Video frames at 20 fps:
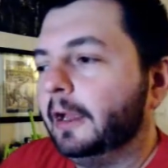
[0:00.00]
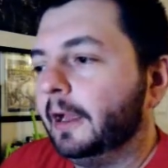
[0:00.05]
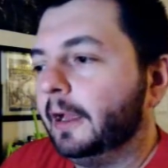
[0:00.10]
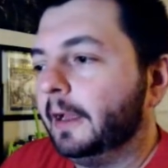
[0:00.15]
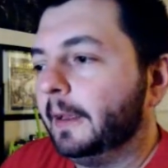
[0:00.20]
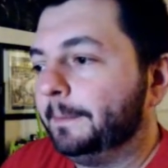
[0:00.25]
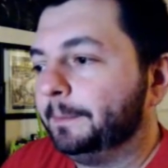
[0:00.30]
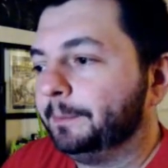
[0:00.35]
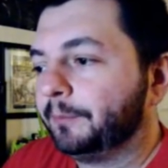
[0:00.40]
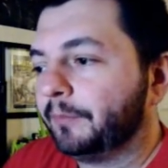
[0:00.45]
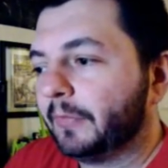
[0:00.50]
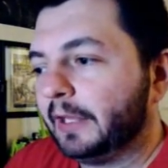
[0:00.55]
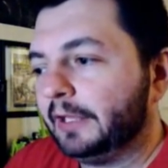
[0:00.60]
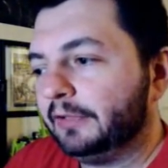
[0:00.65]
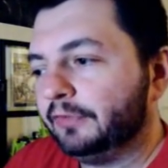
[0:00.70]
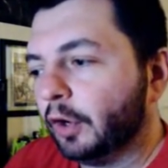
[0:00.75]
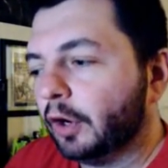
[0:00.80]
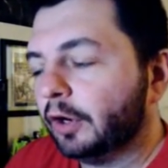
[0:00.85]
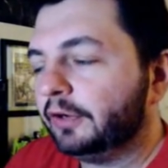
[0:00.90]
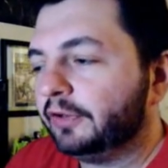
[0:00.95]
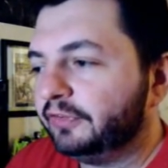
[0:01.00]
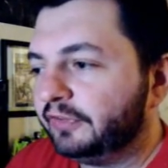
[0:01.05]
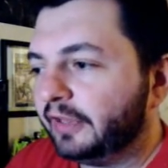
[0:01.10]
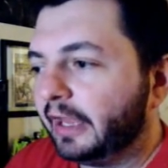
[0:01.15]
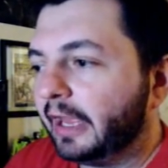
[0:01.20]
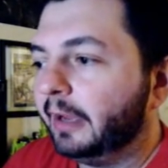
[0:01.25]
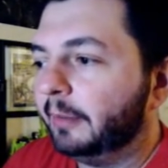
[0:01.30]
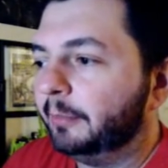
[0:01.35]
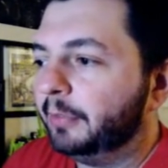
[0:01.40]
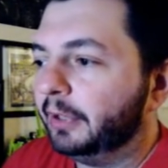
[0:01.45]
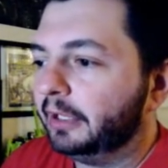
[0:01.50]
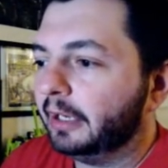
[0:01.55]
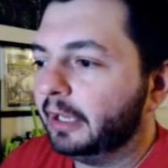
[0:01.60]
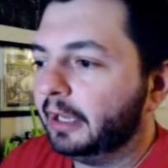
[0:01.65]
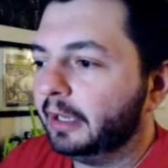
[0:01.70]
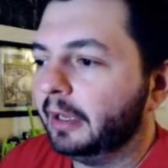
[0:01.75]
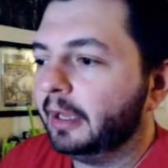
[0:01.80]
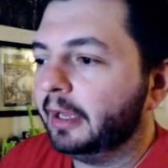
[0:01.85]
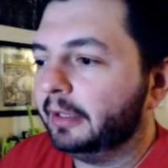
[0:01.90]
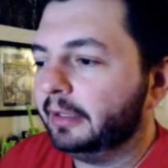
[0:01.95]
Um, it's hard to say, but
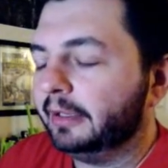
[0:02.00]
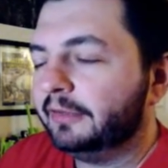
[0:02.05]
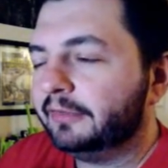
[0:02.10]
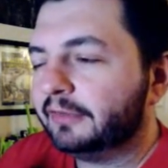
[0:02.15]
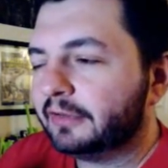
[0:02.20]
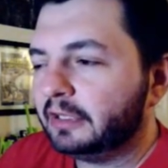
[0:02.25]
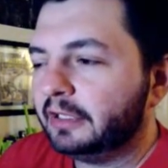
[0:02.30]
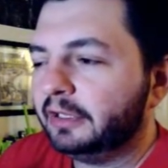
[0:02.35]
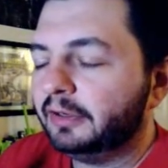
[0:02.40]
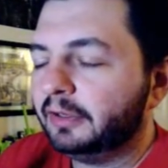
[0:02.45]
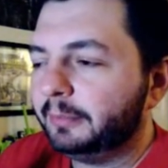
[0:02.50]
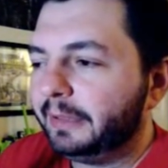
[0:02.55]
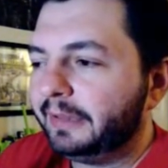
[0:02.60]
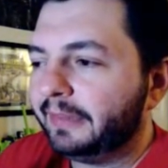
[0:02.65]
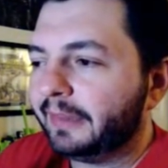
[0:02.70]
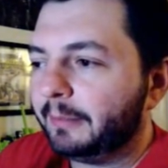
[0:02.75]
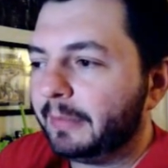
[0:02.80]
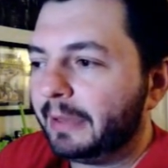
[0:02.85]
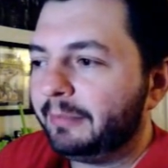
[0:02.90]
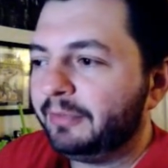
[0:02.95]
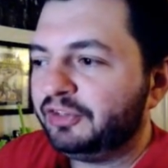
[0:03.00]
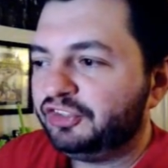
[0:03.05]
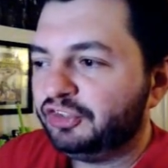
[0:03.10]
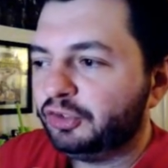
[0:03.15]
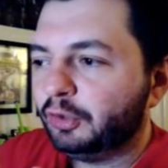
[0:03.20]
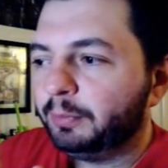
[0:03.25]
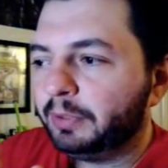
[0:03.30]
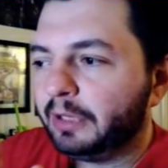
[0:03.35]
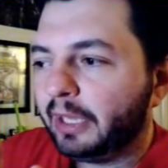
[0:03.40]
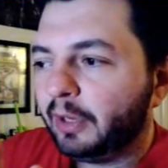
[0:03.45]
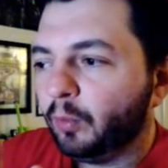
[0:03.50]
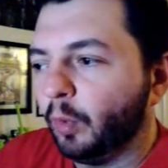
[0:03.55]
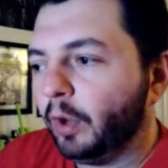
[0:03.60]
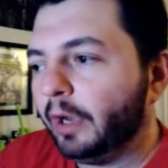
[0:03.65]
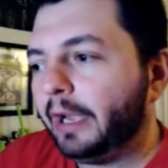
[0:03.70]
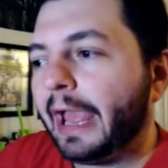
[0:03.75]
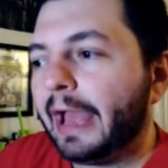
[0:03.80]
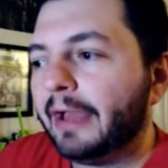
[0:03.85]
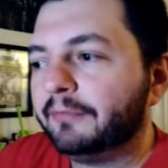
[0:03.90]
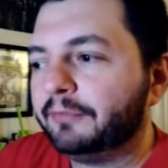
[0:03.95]
uh, uh, it's clear to me that maybe she'll play
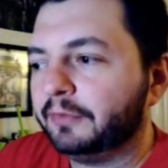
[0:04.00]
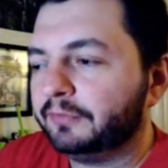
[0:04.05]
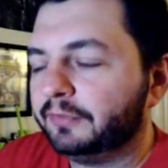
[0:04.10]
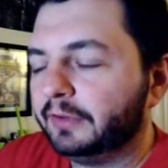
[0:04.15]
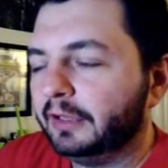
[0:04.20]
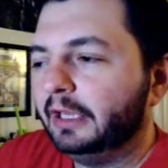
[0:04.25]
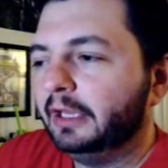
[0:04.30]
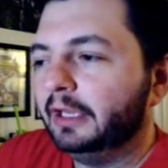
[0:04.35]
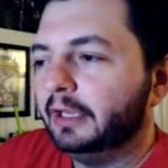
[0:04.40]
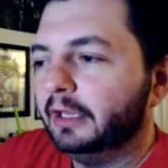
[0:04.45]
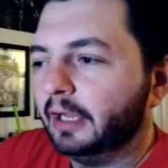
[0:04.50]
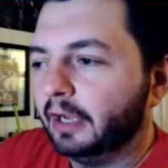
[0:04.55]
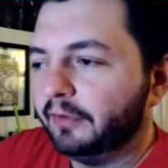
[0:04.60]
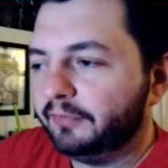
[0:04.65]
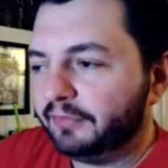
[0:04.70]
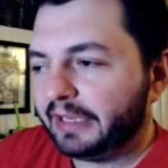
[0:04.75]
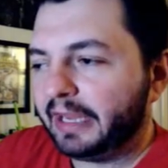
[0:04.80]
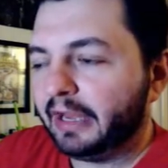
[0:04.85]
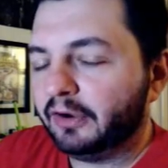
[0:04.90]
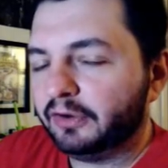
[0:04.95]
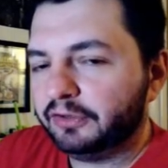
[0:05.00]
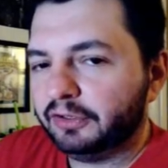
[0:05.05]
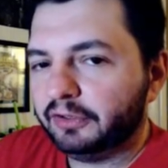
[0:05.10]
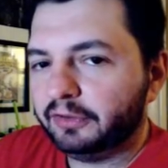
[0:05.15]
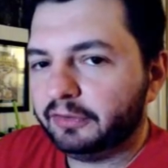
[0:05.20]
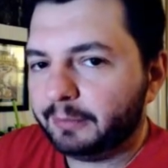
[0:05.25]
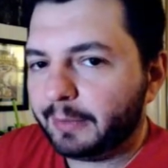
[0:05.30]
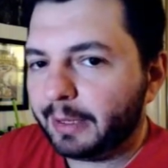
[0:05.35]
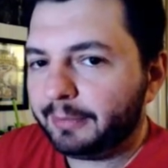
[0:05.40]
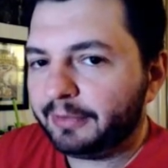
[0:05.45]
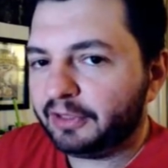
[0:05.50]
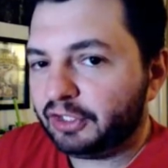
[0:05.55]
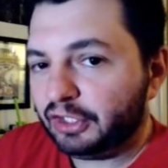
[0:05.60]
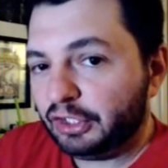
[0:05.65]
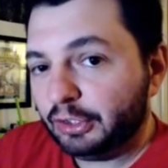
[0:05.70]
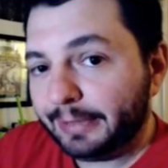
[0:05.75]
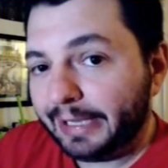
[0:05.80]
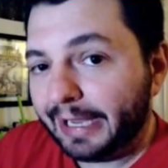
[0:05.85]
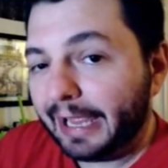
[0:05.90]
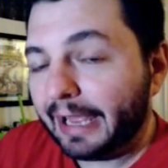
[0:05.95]
one half of, of the character, maybe the
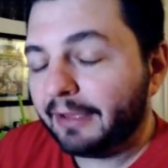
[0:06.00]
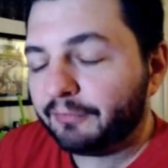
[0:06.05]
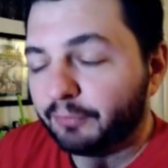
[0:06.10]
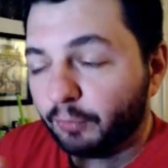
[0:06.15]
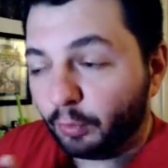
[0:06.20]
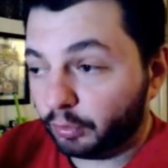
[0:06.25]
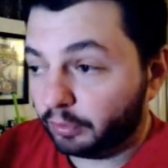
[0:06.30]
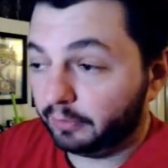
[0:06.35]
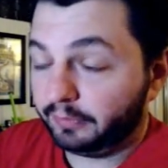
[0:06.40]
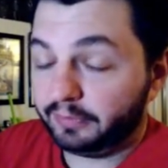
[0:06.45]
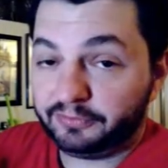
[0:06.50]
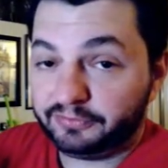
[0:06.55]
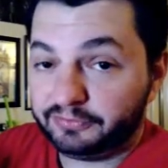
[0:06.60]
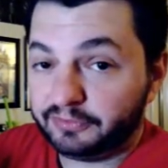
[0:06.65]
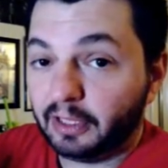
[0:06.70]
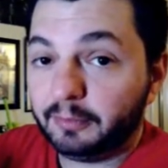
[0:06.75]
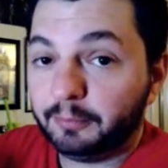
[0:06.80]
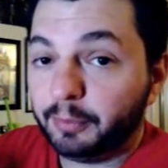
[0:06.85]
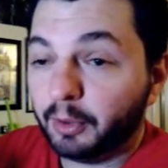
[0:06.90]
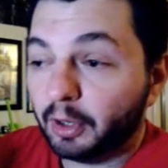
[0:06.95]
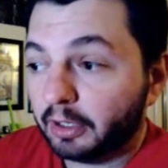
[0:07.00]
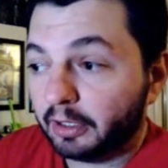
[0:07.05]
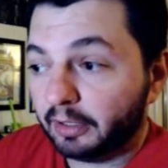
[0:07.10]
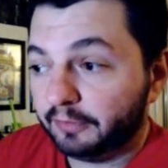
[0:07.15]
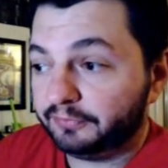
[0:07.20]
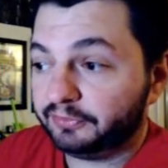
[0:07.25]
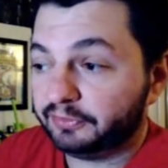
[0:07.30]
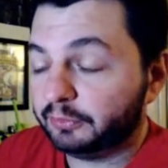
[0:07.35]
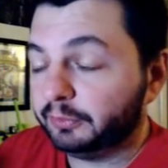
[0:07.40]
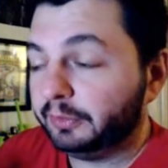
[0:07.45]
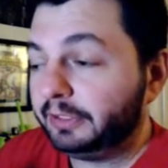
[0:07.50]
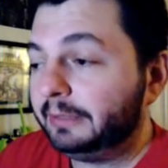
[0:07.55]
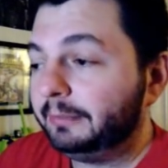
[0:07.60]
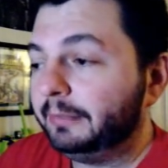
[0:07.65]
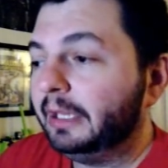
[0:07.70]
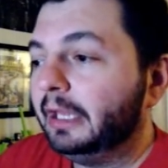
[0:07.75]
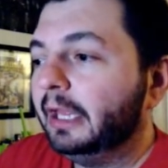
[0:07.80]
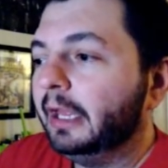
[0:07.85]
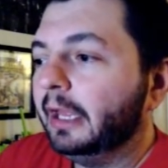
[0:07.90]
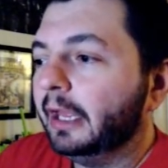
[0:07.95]
human half or the stunt part of
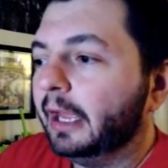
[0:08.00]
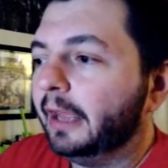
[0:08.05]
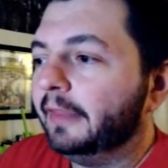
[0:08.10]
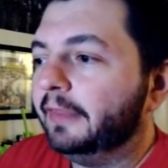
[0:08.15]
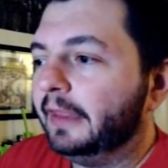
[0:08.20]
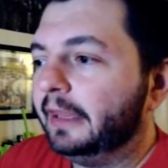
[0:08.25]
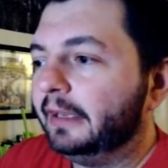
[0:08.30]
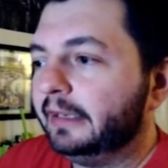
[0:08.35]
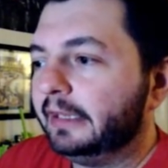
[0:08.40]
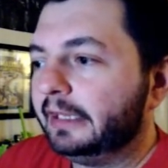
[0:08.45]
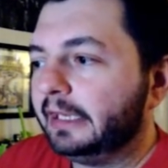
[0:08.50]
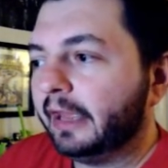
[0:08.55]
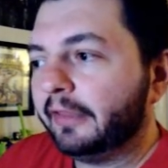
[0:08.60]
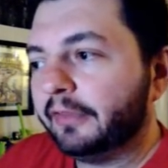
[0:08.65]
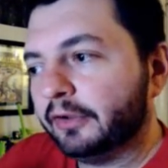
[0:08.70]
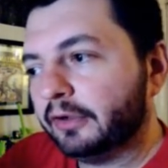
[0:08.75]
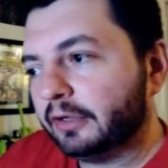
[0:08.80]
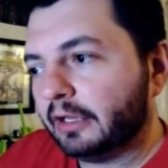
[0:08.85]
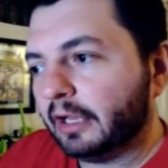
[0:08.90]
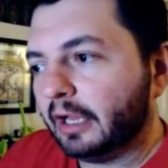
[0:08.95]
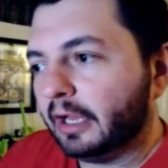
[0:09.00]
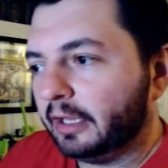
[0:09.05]
Scream, and then the other.